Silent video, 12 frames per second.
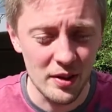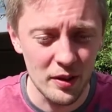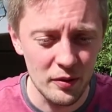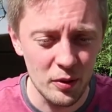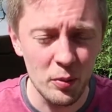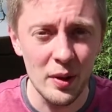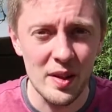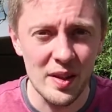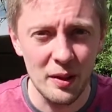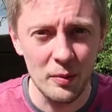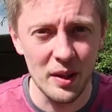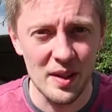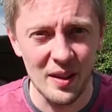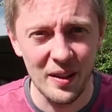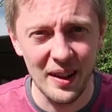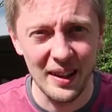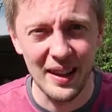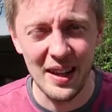So if you want to see what it's
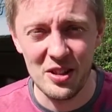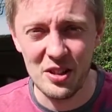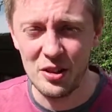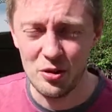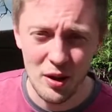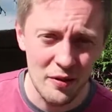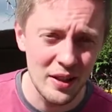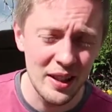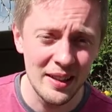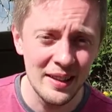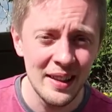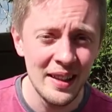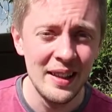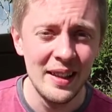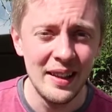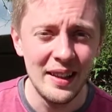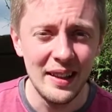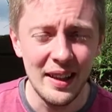like actually travelling,
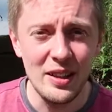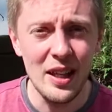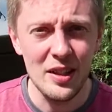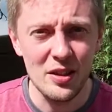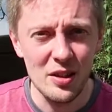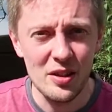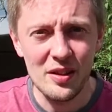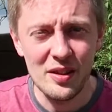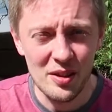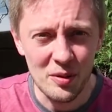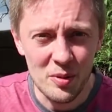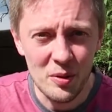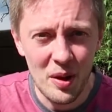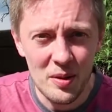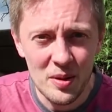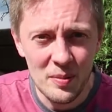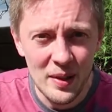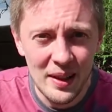then yeah, just
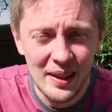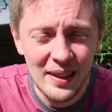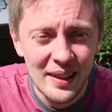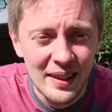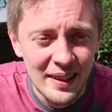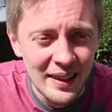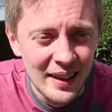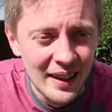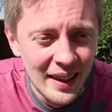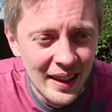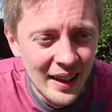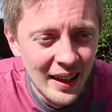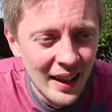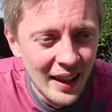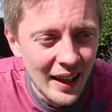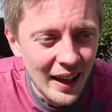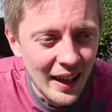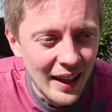subscribe to me,
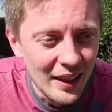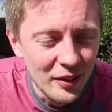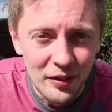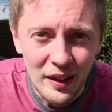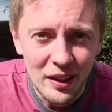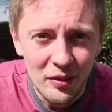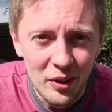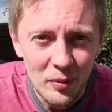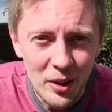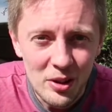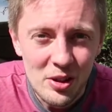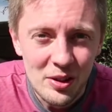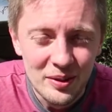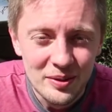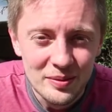and thank you very much.